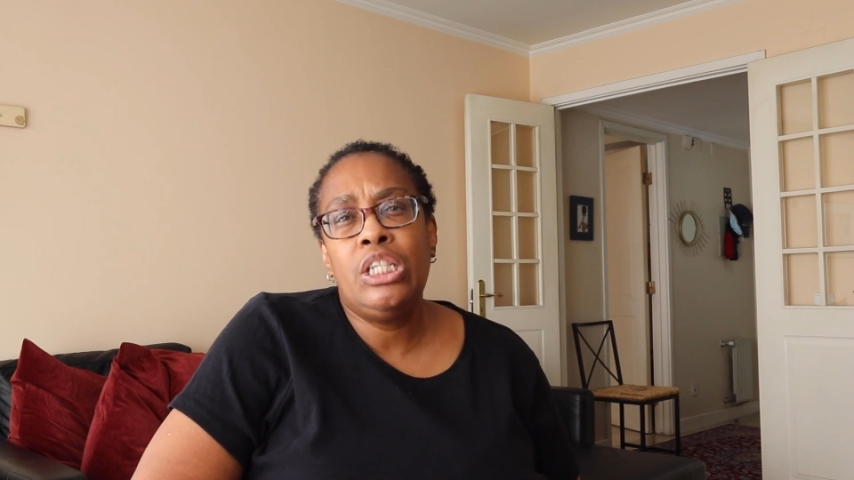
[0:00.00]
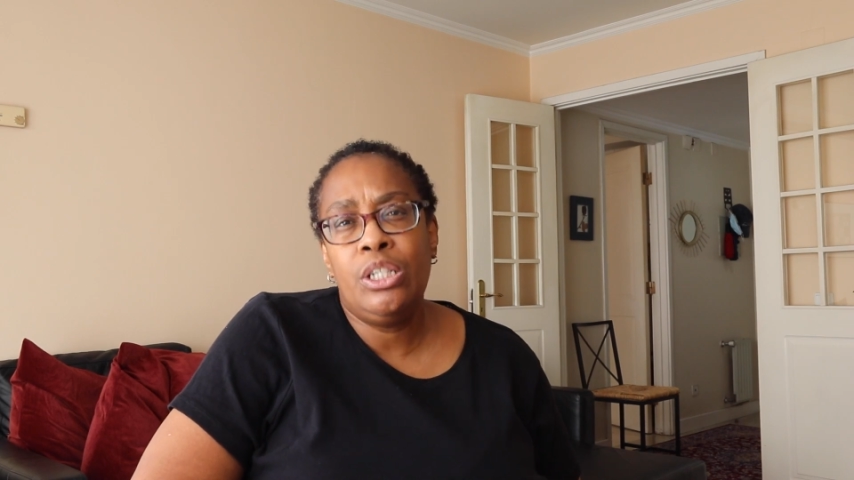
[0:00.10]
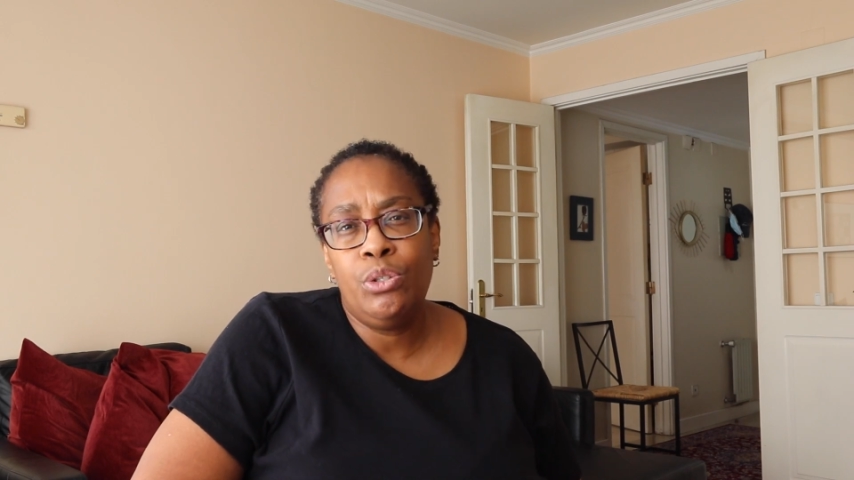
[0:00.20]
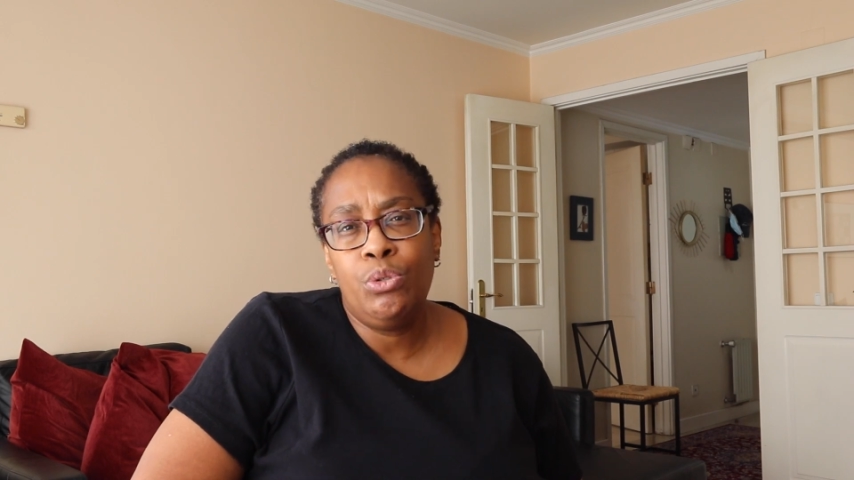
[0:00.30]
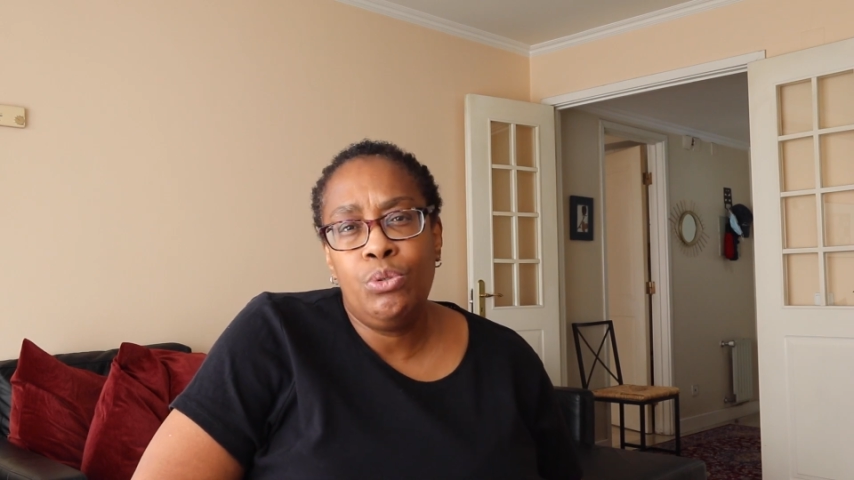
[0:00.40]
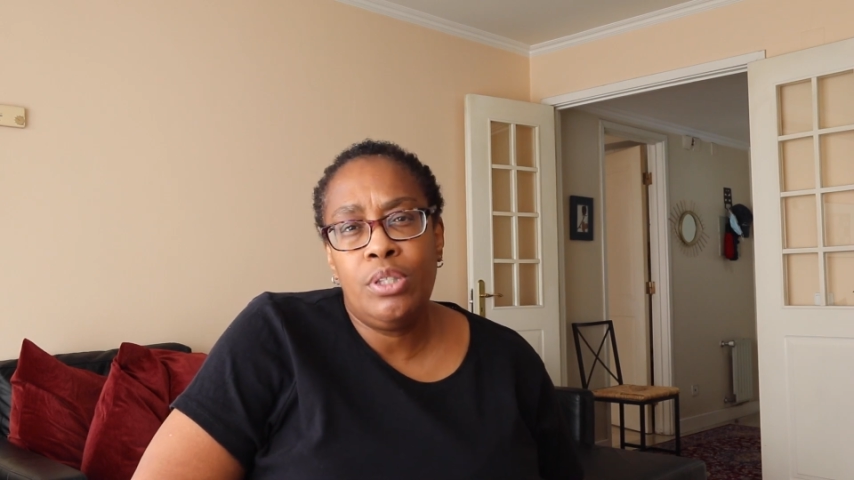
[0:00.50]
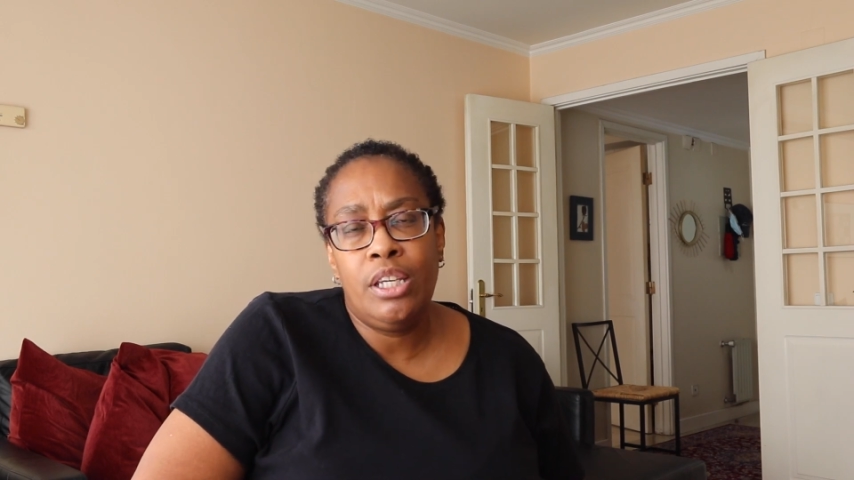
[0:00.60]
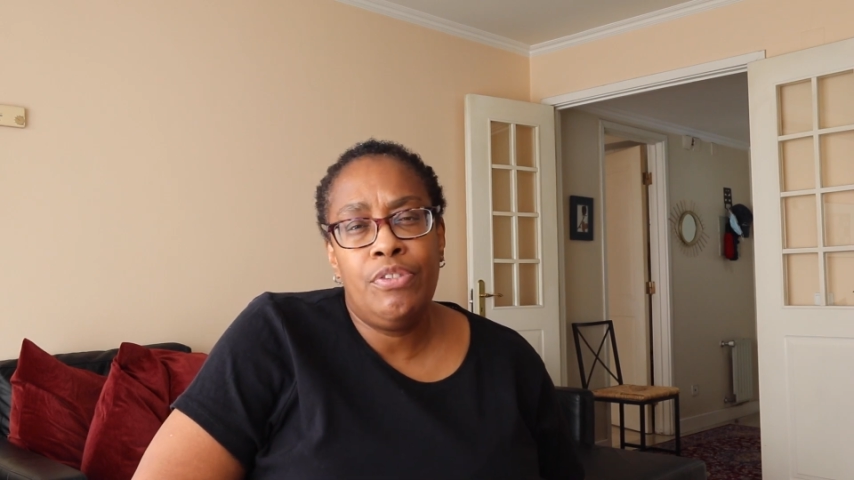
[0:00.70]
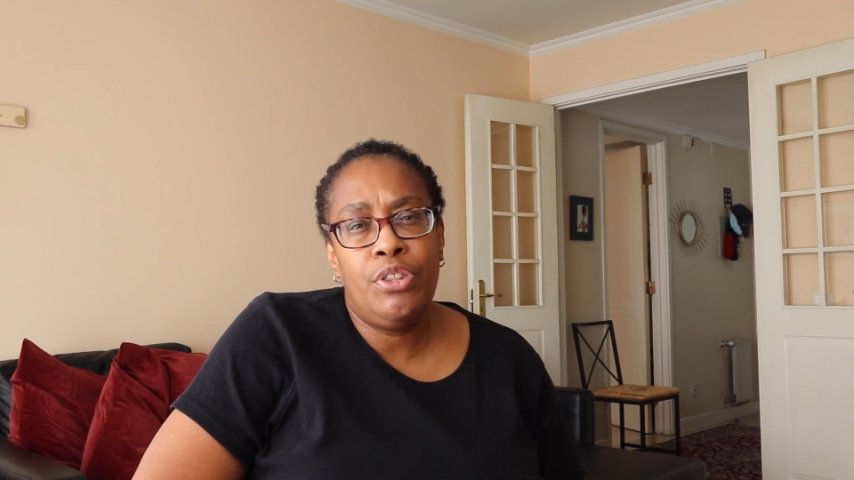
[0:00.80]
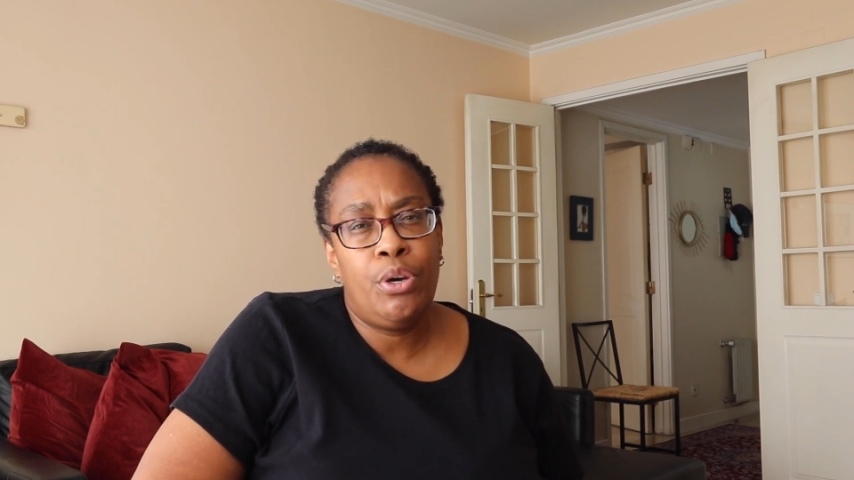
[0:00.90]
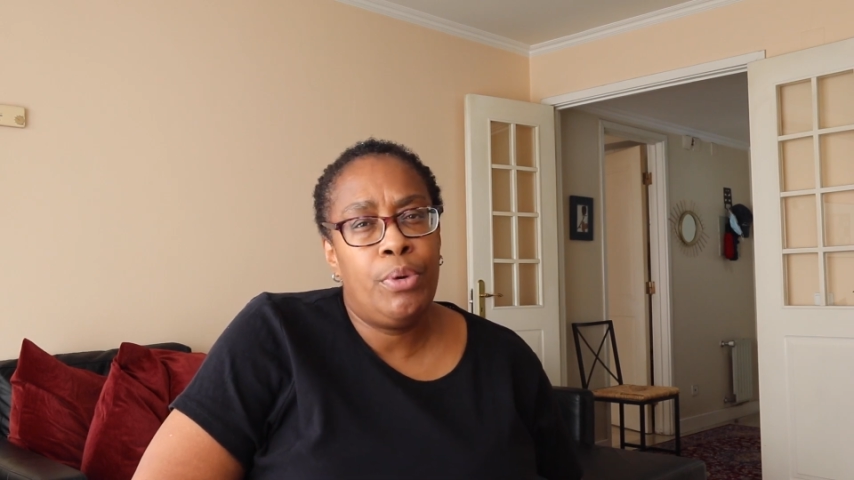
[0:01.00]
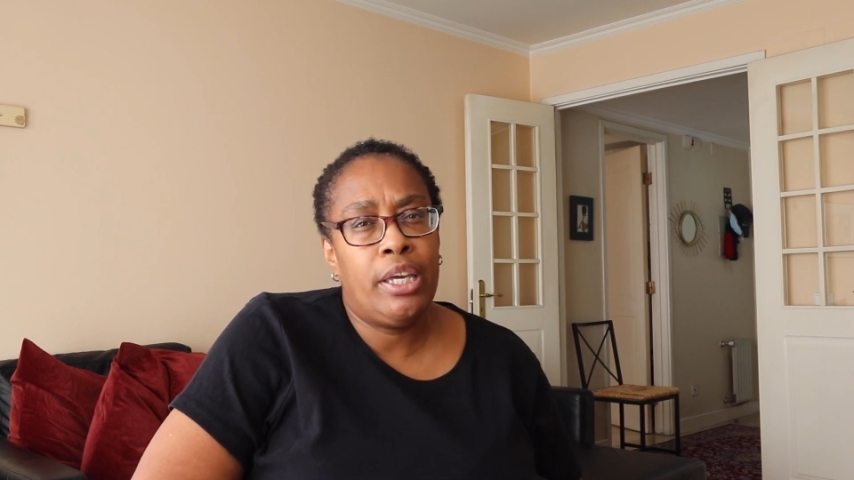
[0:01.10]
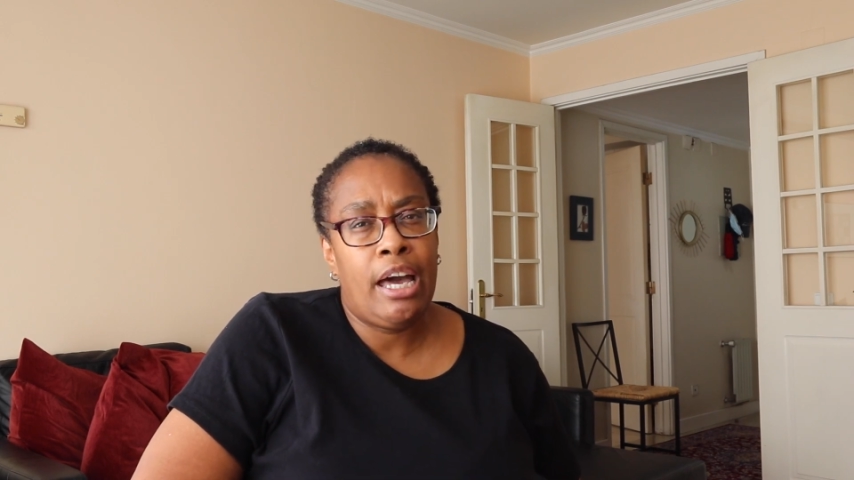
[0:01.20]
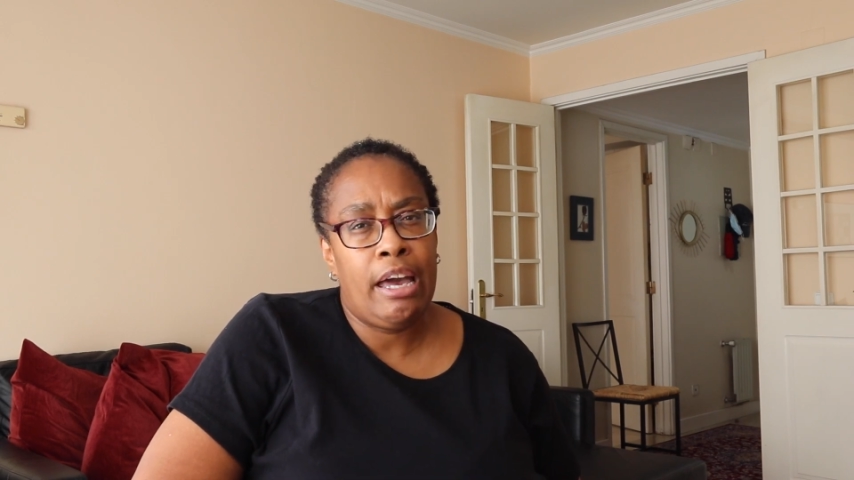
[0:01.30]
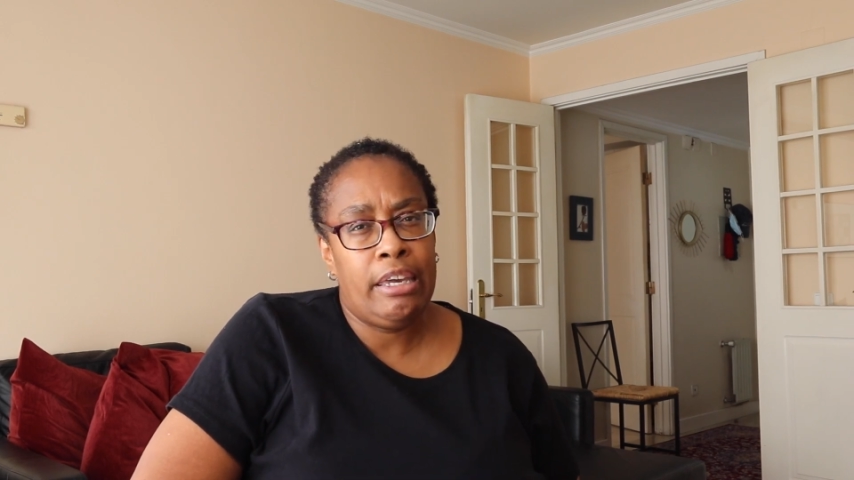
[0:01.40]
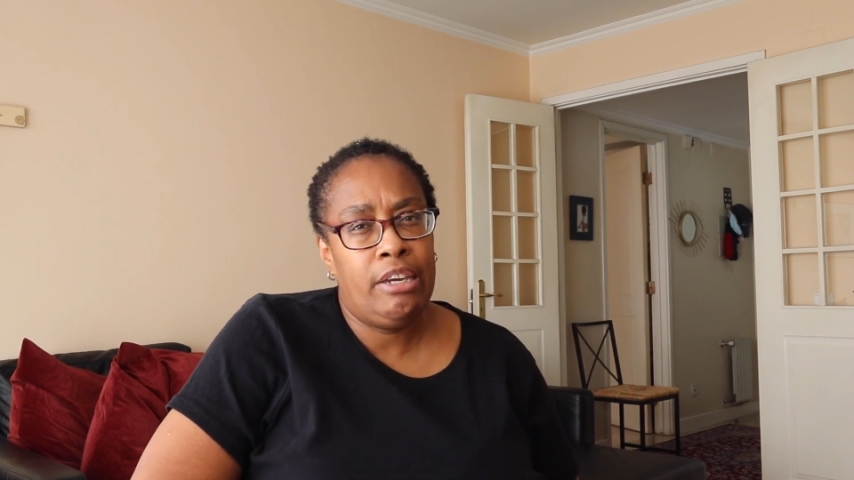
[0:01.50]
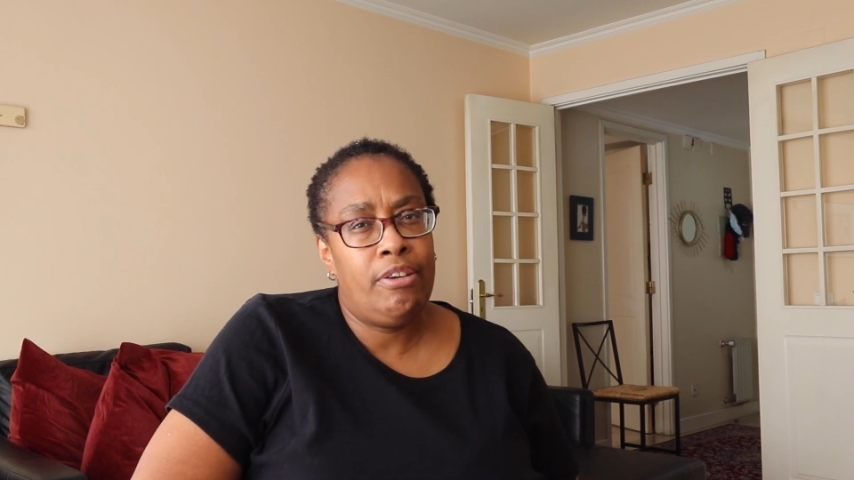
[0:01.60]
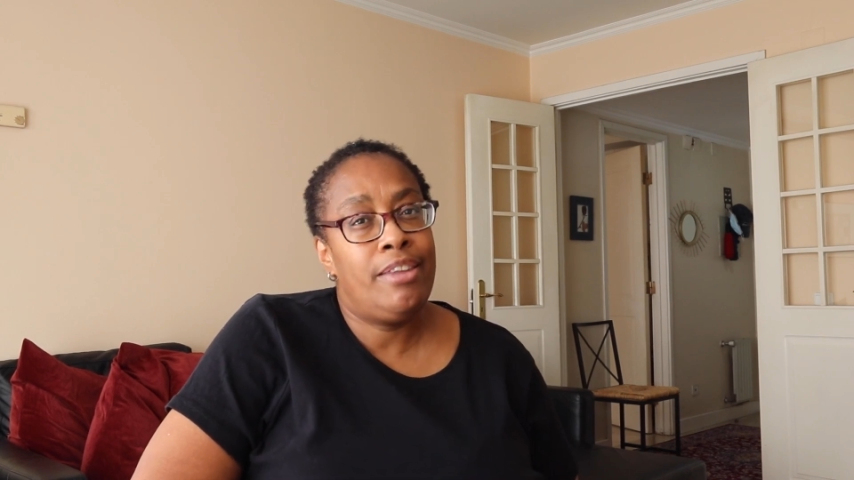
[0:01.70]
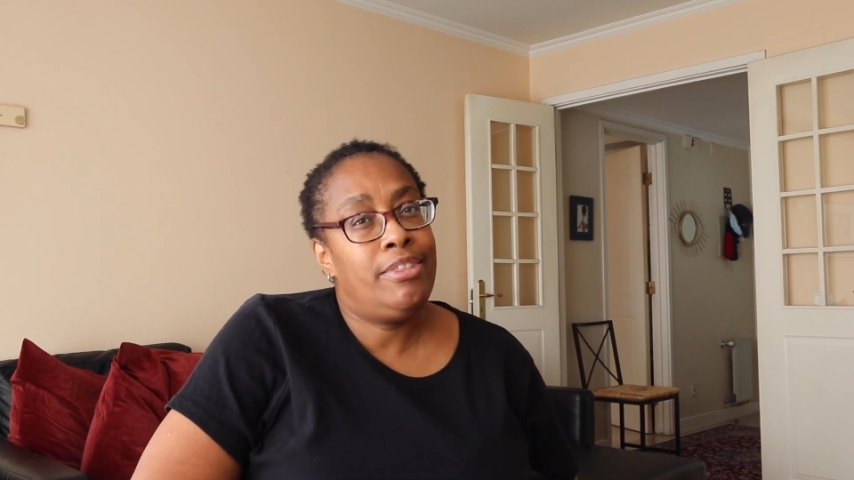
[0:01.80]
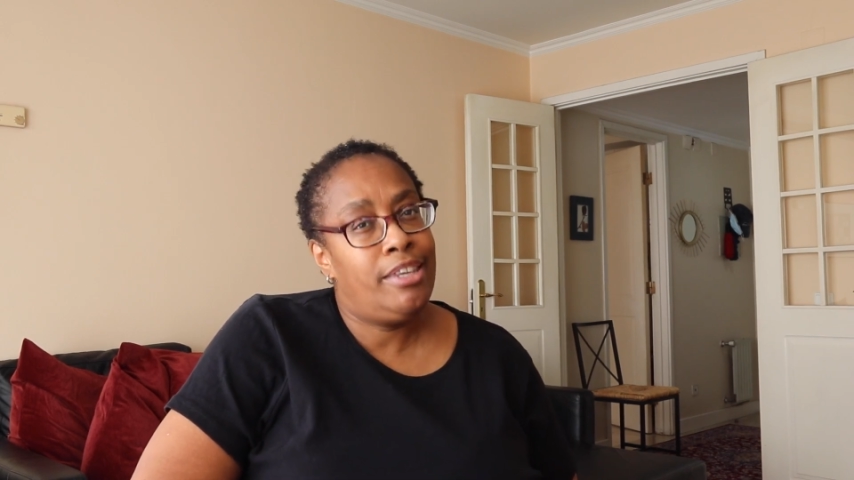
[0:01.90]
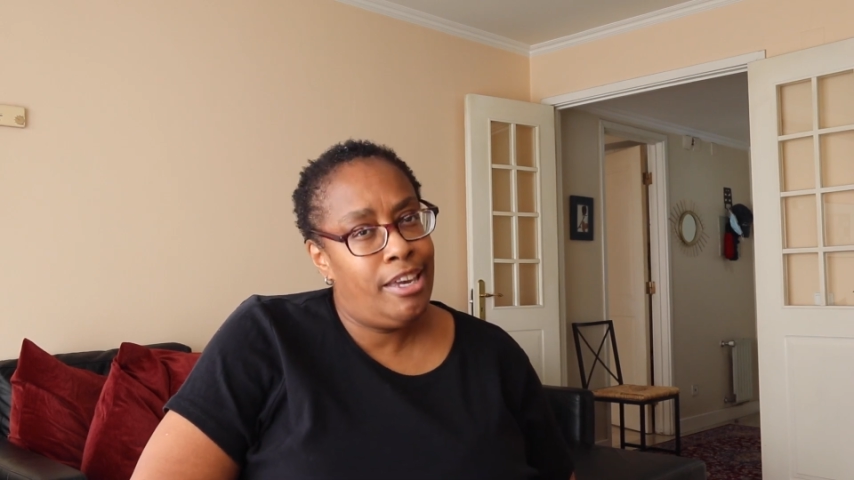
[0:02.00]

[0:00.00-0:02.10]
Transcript: use even though we got here at the